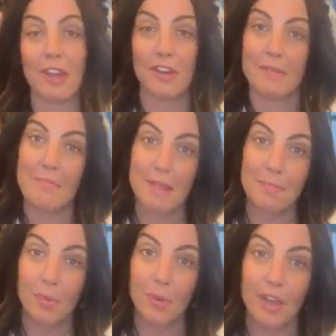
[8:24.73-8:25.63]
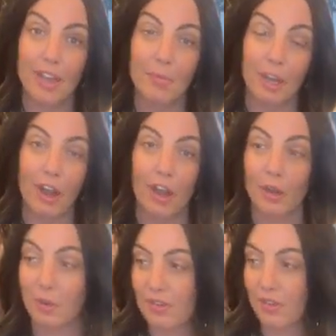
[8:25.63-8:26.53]
They are in Maplewood, where
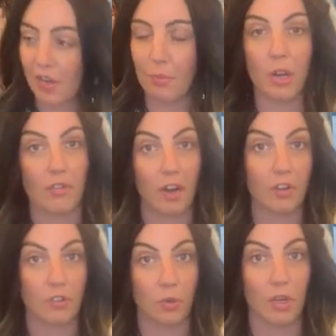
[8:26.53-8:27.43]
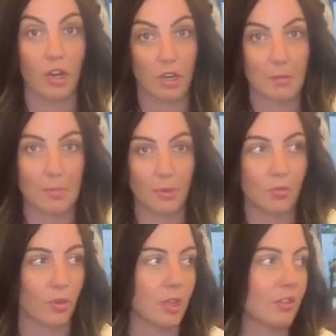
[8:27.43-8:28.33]
our origin, um, one of our store, our Maplewood
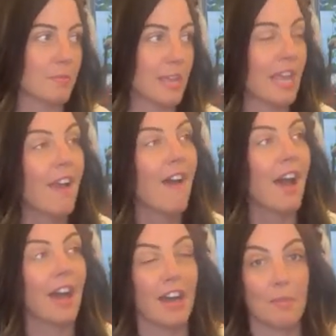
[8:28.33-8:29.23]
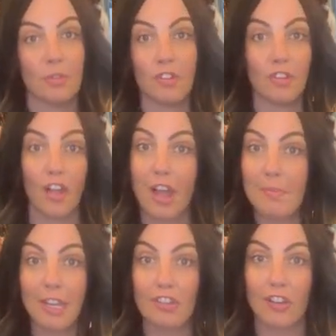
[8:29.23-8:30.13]
store used to be. Um, so it's just on
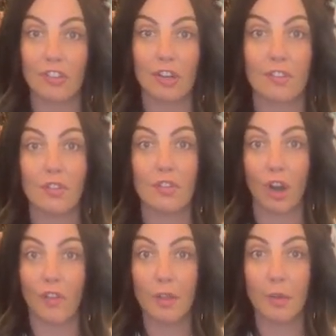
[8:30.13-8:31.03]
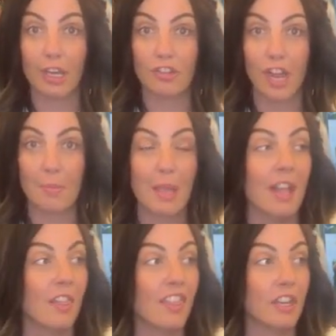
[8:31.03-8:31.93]
Manchester. It's this darling wine shop.
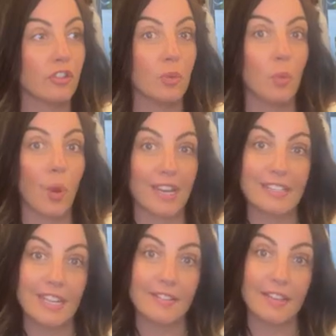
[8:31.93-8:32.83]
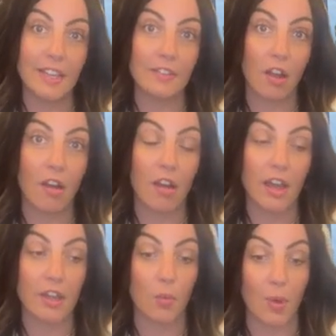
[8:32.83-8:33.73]
They do wine tastings
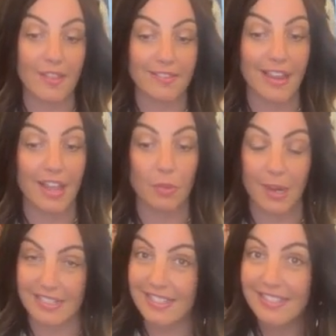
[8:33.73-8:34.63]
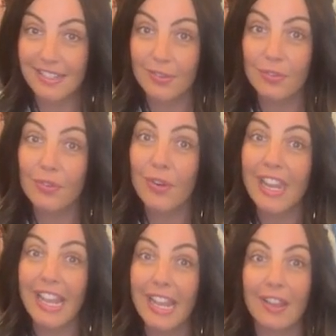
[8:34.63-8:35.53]
on Wednesday. The wine tasting is
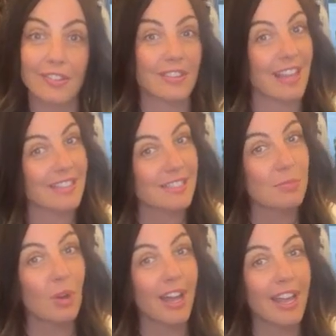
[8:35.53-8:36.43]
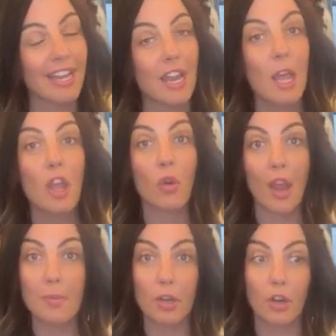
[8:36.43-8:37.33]
free. You get to taste some wine.
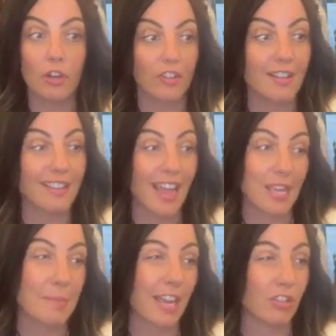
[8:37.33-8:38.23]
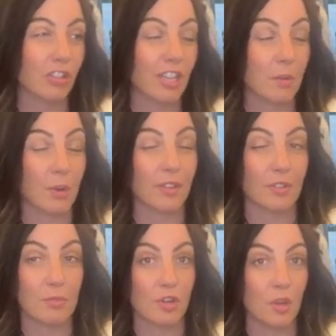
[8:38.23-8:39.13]
Grab your girlfriends. I am actually going to bring
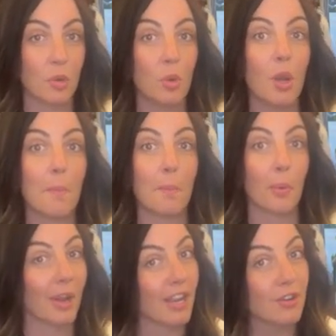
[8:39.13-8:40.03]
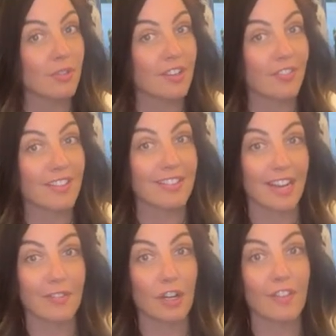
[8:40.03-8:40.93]
some new, brand new stuff that's
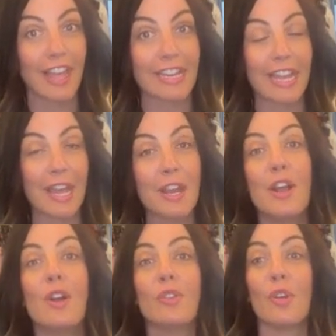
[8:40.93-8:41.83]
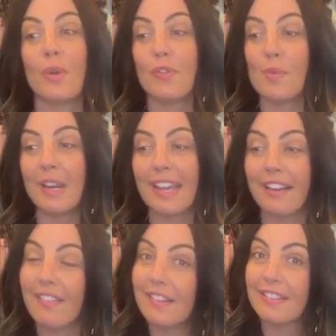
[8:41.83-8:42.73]
not even online yet. So if you want to
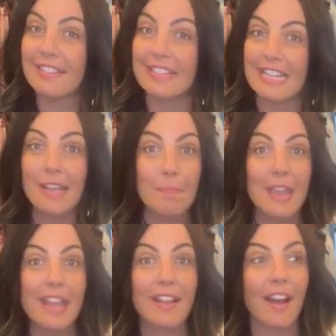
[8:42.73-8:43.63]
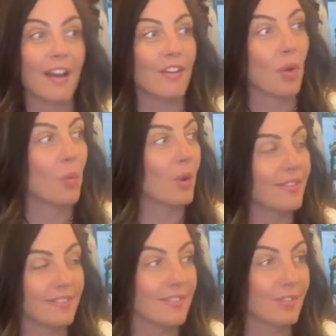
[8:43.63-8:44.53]
get a little sneak peek of
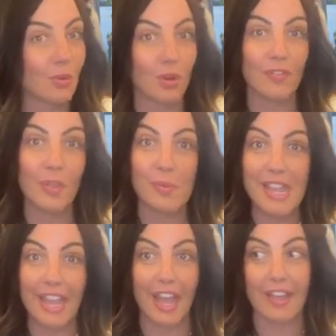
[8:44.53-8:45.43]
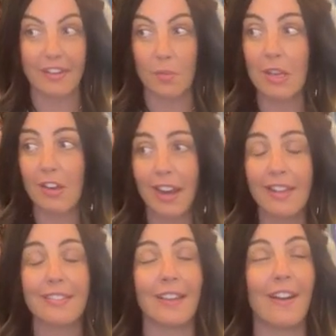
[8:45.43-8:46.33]
what's in store for the weekend, and we got
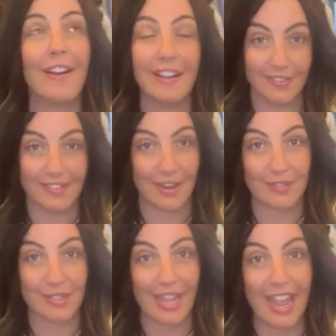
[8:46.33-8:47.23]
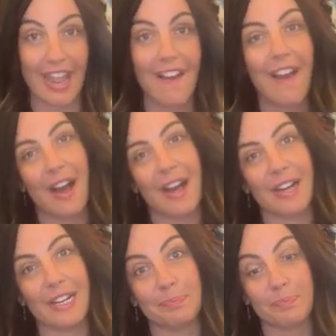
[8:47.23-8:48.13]
a ton of stuff today,
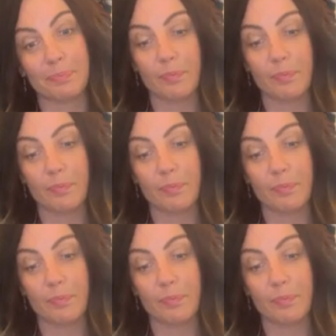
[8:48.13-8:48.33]
um